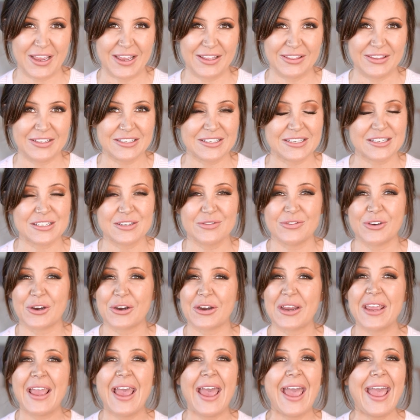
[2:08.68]
And this is a
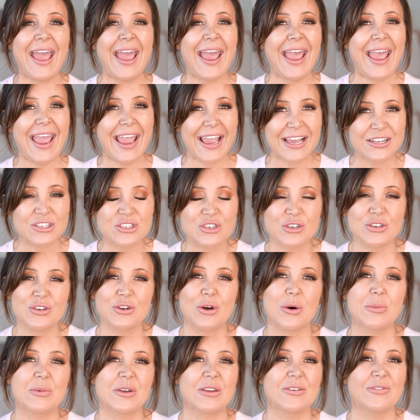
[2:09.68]
very
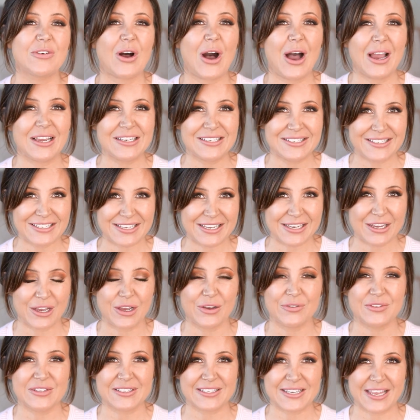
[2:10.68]
heteronormative idea
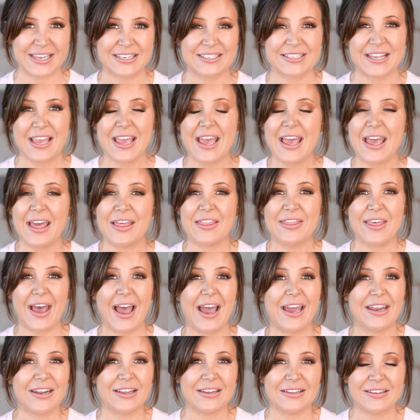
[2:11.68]
of sex
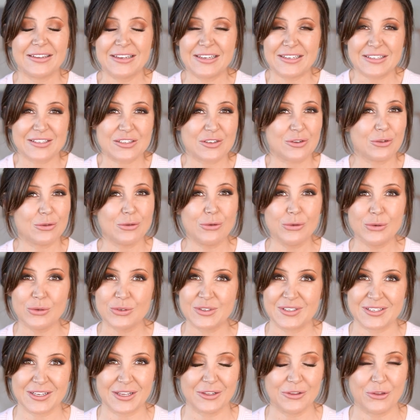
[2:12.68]
that
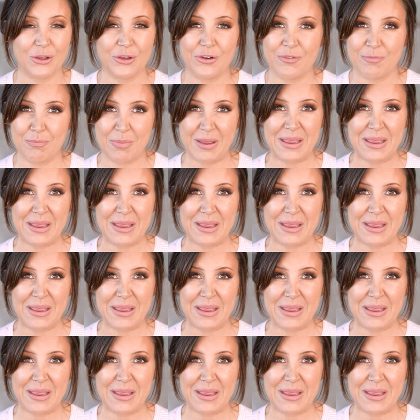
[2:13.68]
excludes a lot of